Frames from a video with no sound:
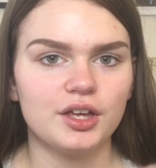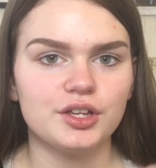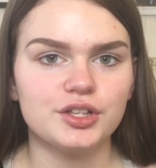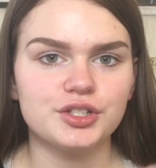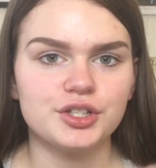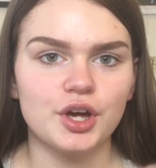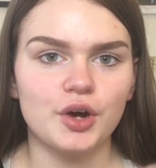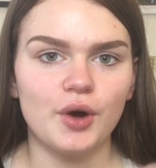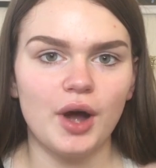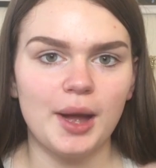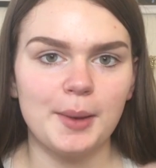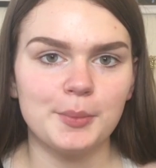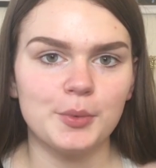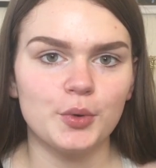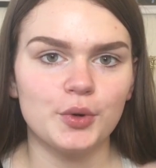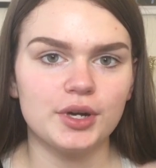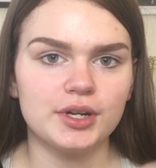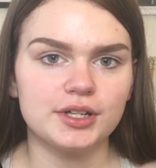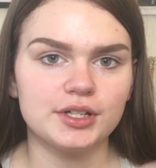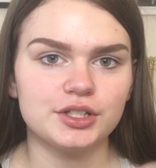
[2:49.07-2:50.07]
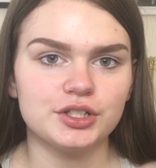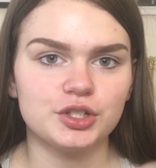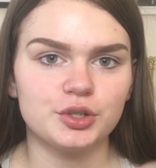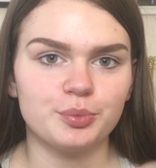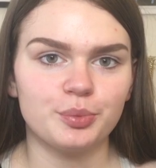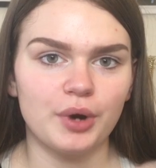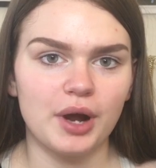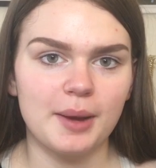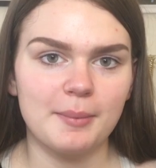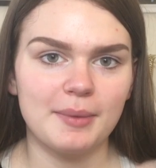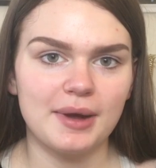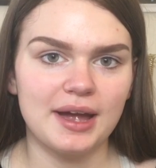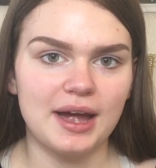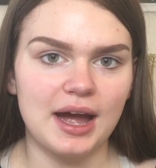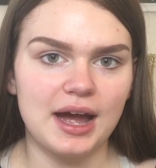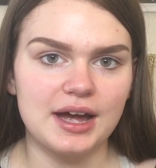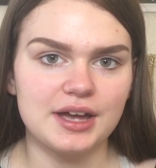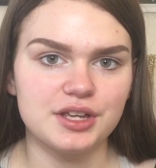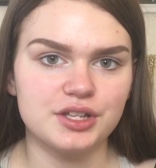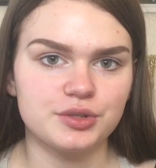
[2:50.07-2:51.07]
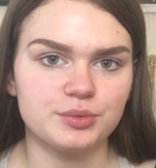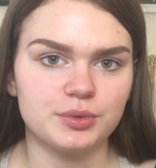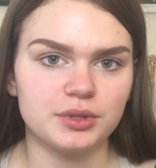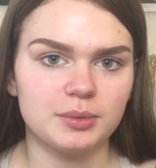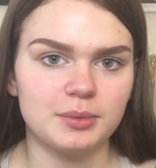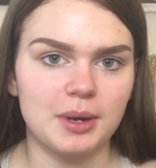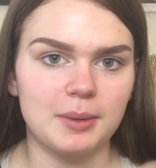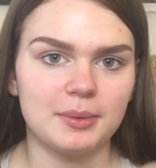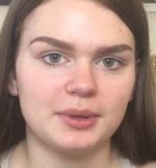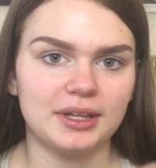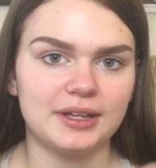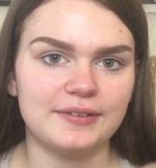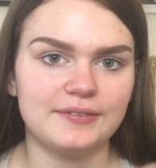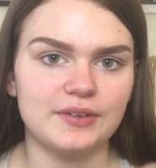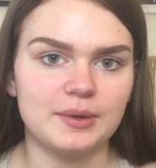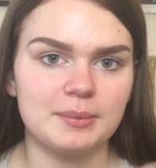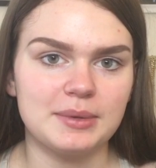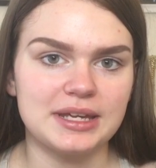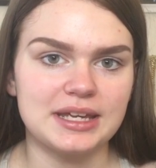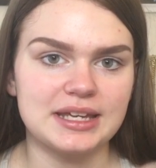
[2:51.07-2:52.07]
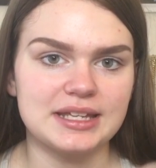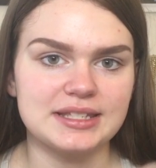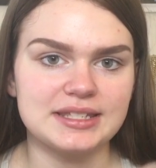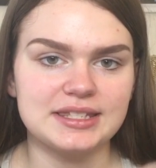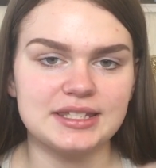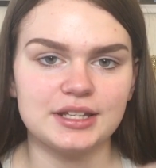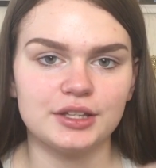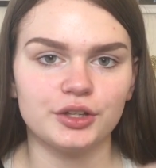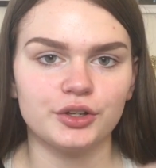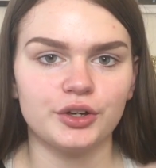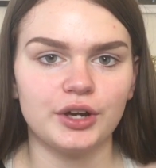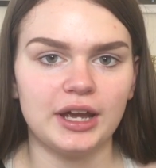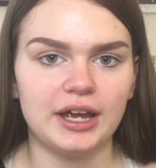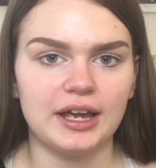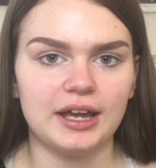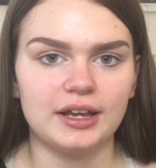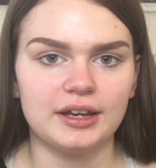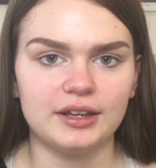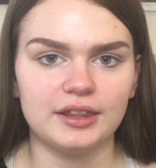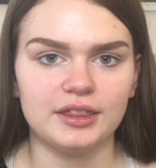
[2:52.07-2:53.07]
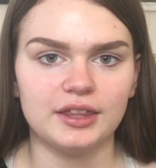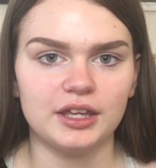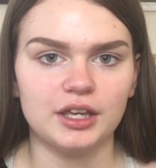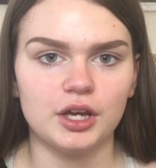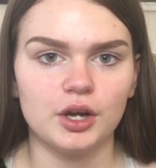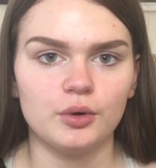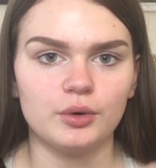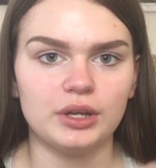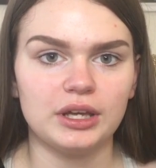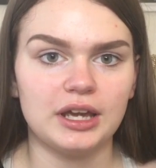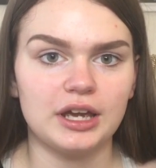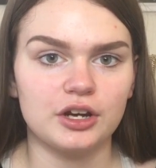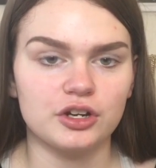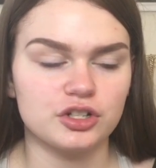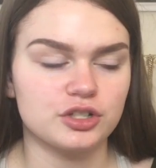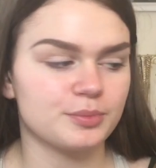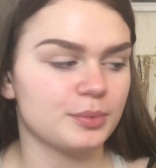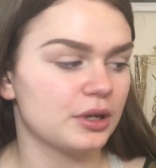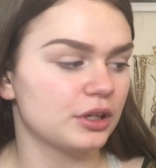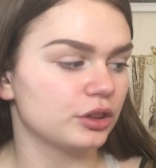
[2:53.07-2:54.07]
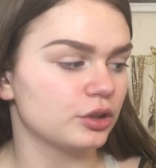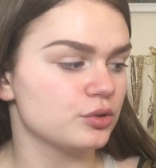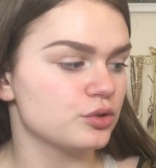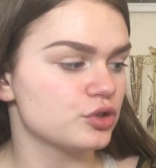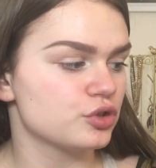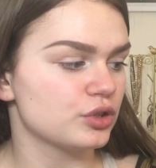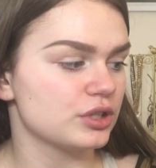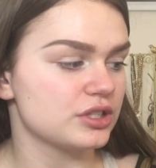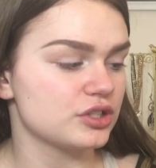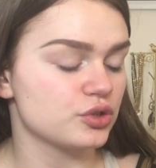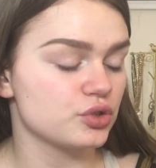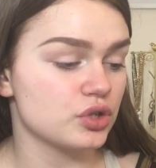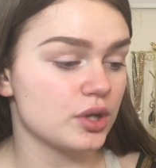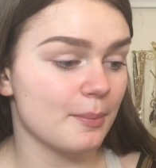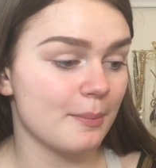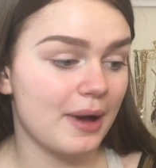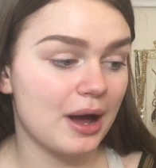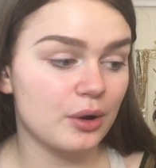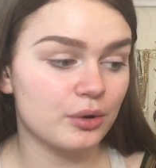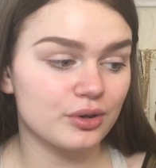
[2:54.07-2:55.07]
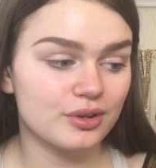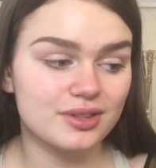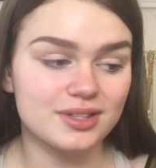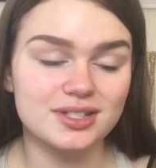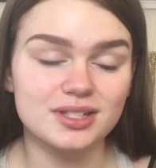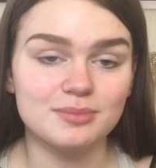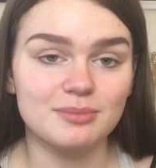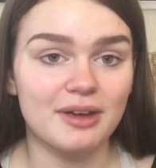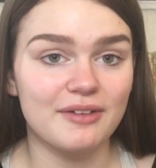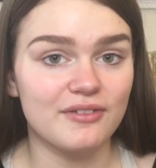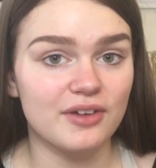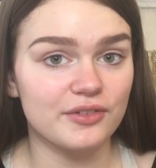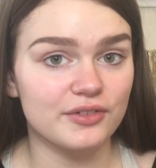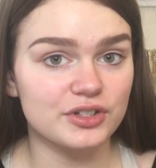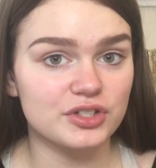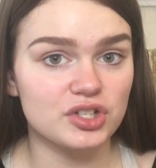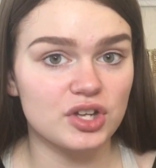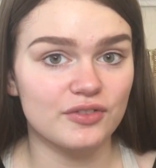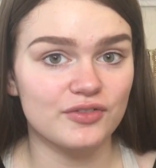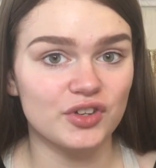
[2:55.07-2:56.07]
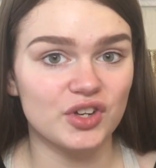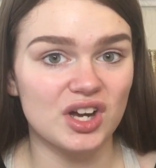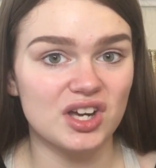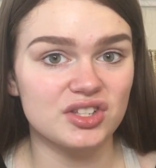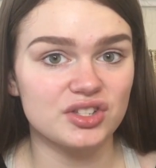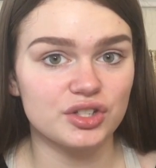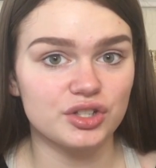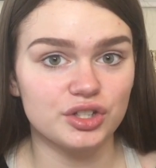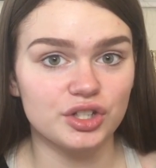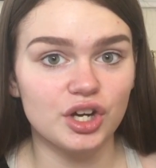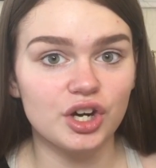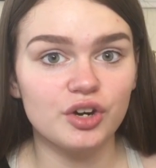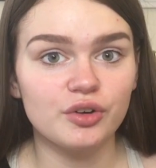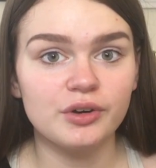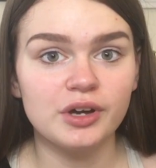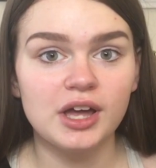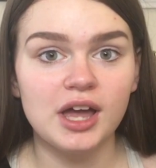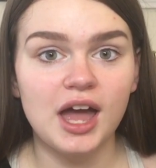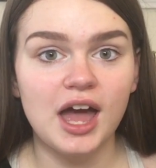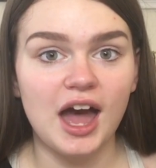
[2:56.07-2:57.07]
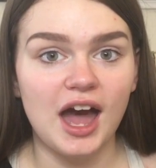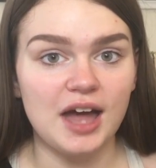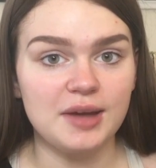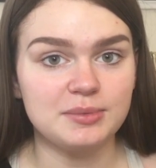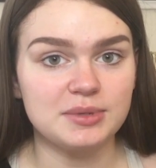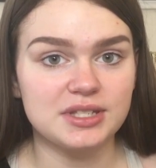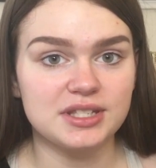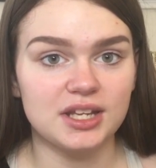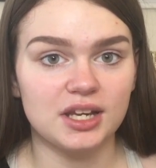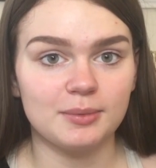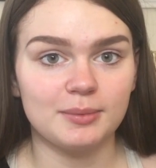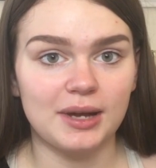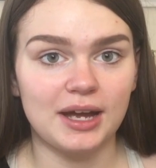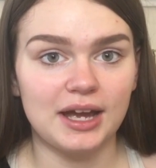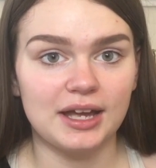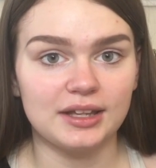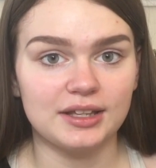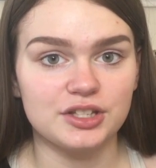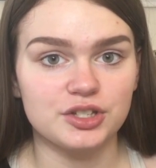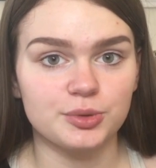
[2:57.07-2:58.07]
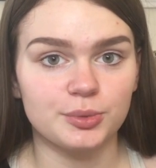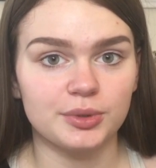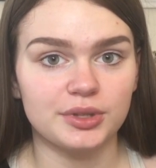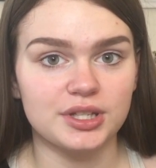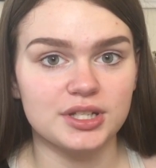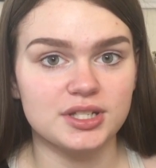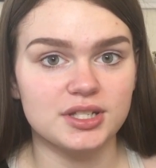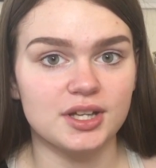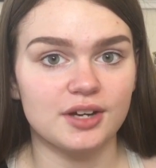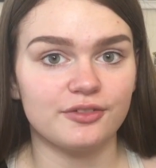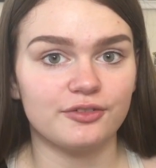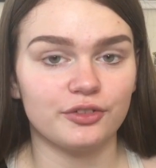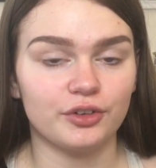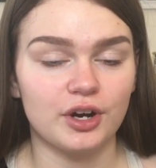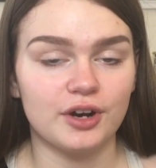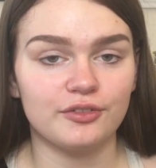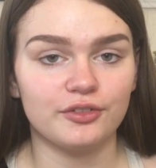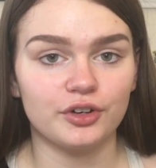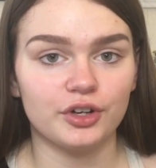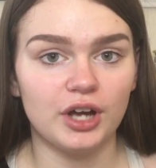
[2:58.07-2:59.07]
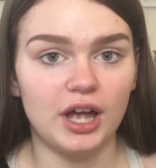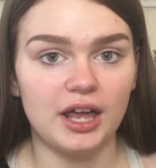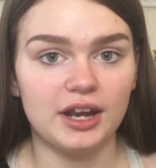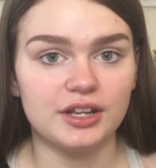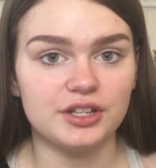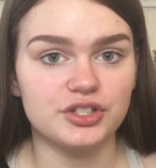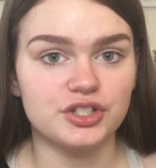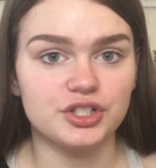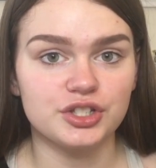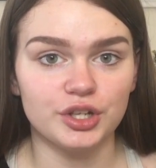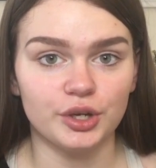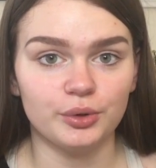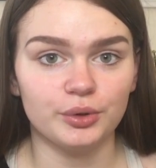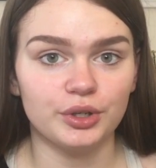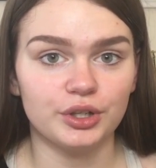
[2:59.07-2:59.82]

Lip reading: So I'm going to prime my eyes with the Maybelline Fit Me Concealer and the Cody Spun Loose Translucent Powder. This is my favorite stuff, you guys know. I've been setting my eyelids with this stuff forever and it's so